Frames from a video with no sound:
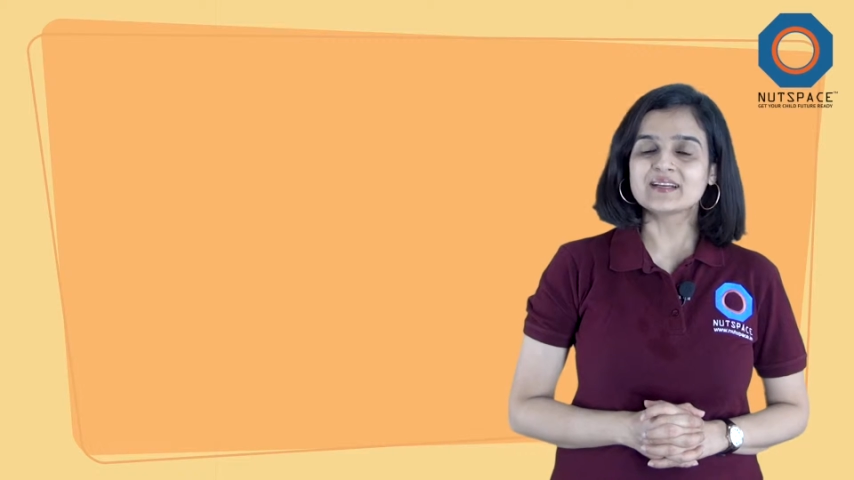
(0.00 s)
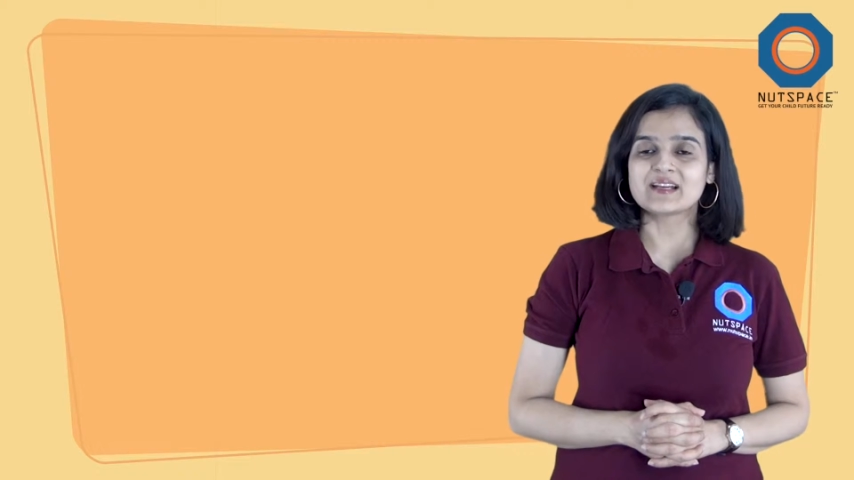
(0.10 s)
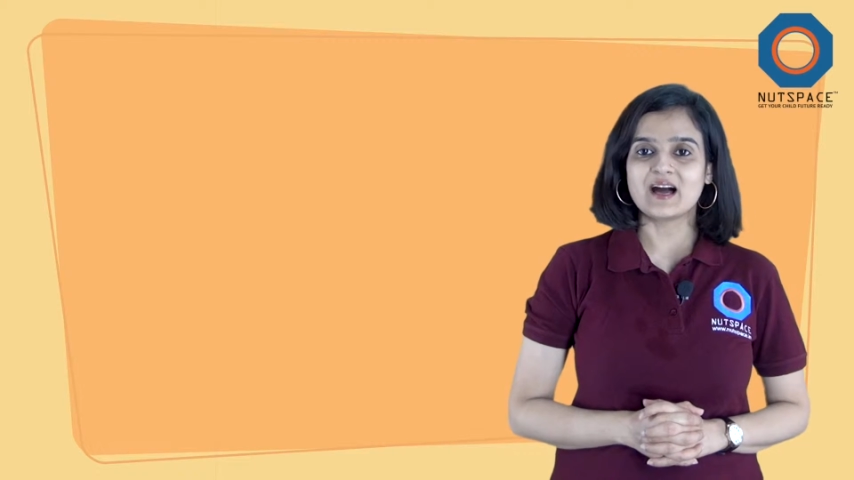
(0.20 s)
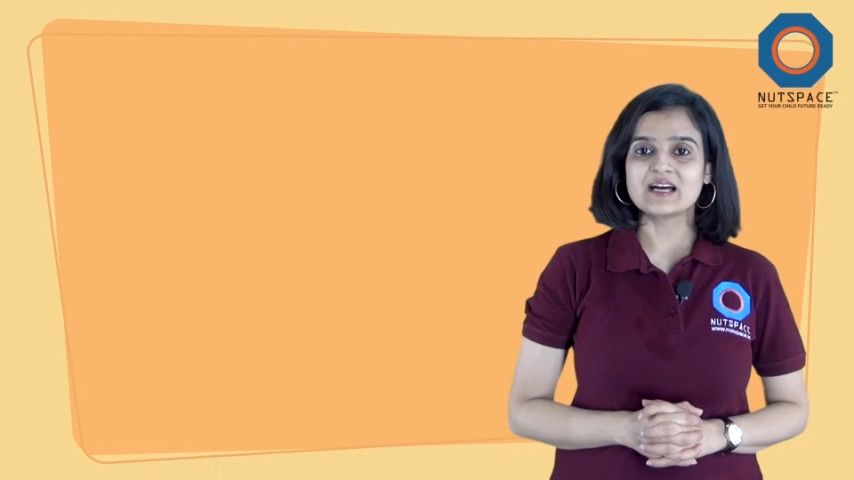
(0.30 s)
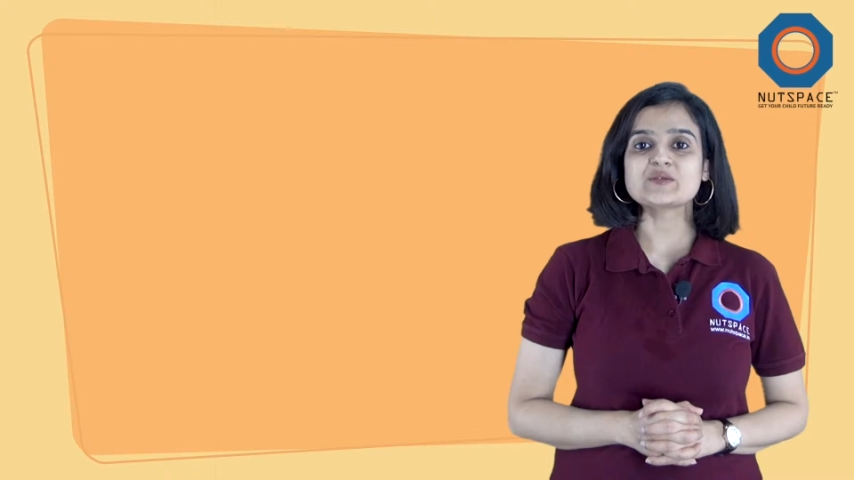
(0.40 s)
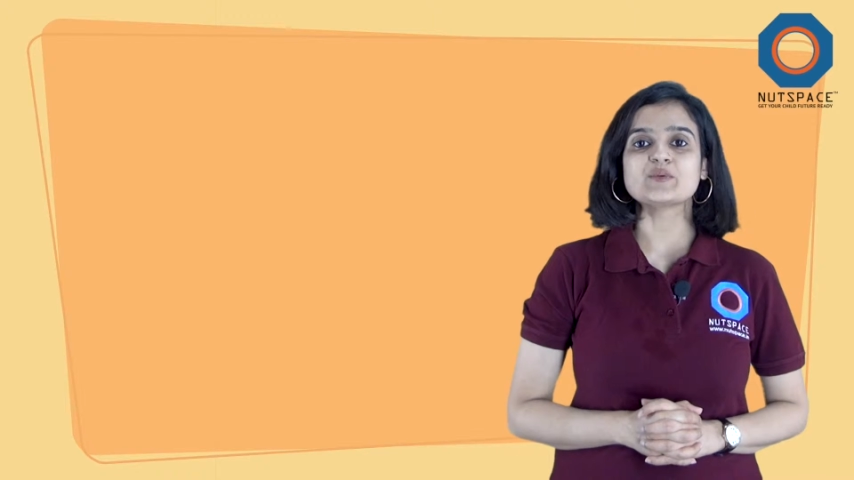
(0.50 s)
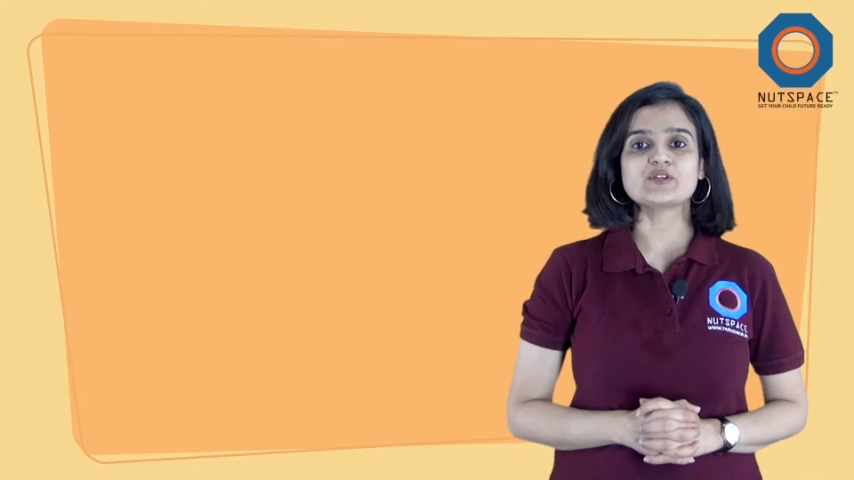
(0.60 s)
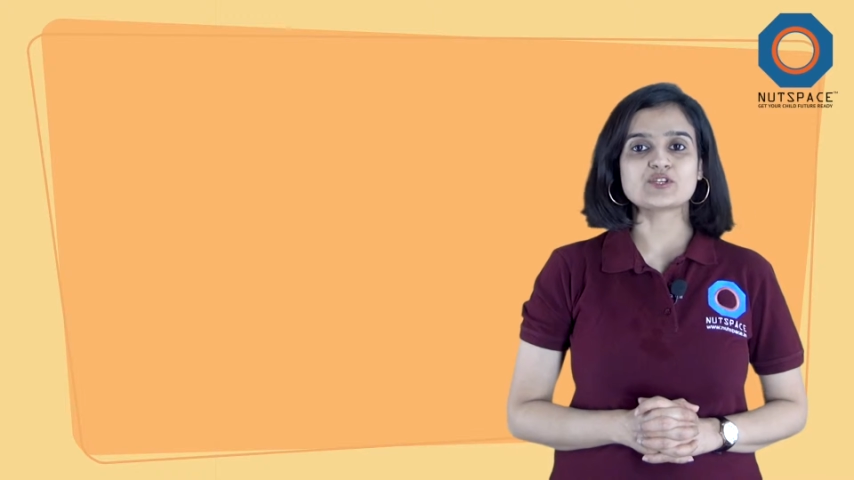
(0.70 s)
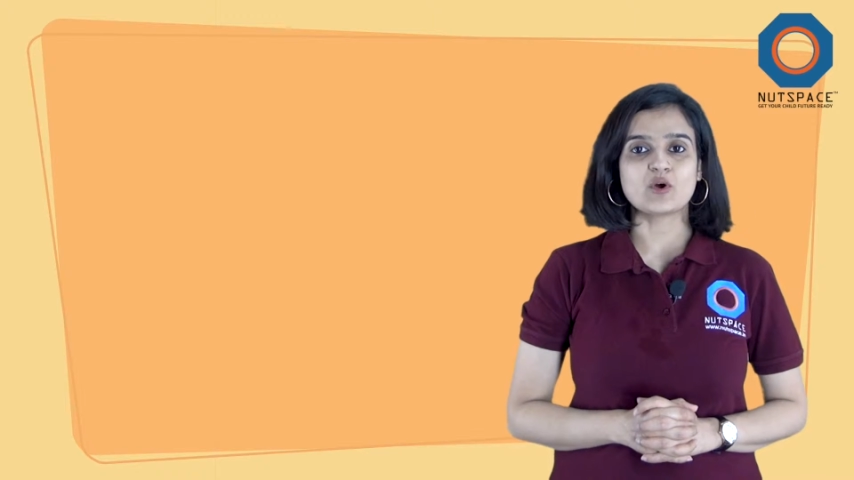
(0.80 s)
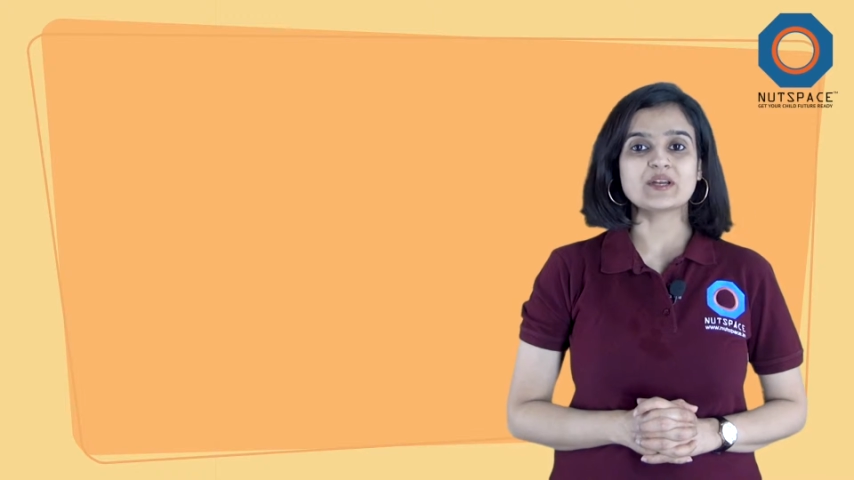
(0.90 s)
the class with a
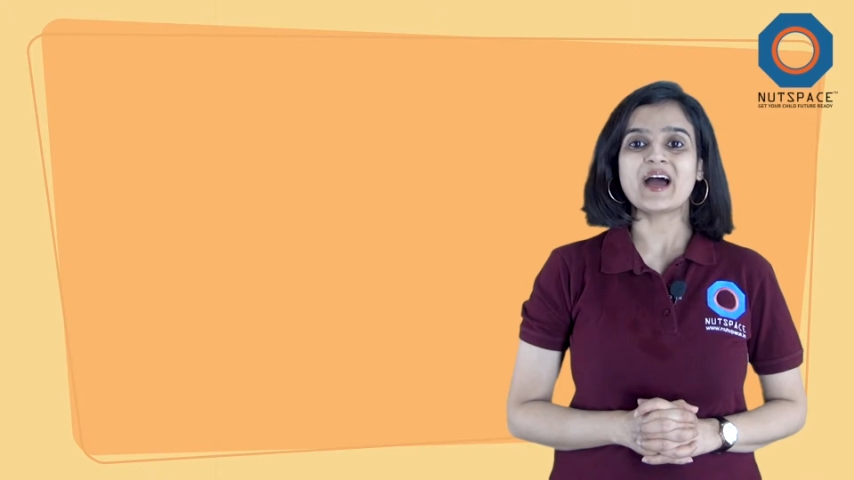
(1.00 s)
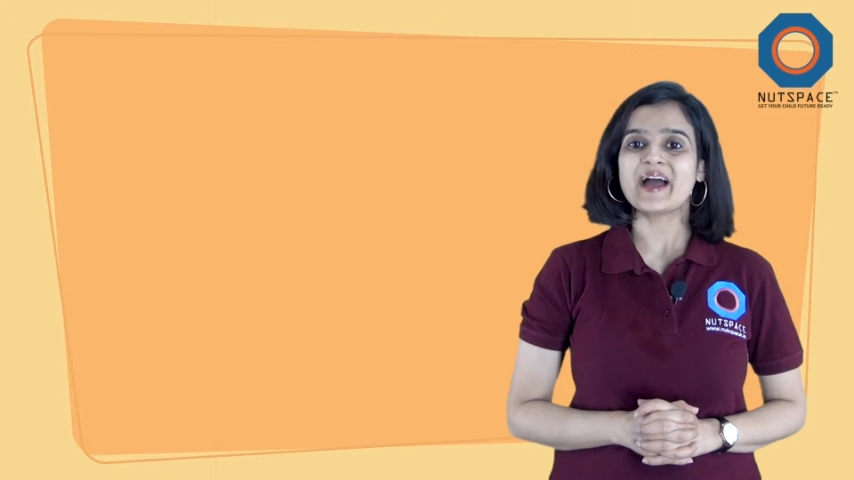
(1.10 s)
short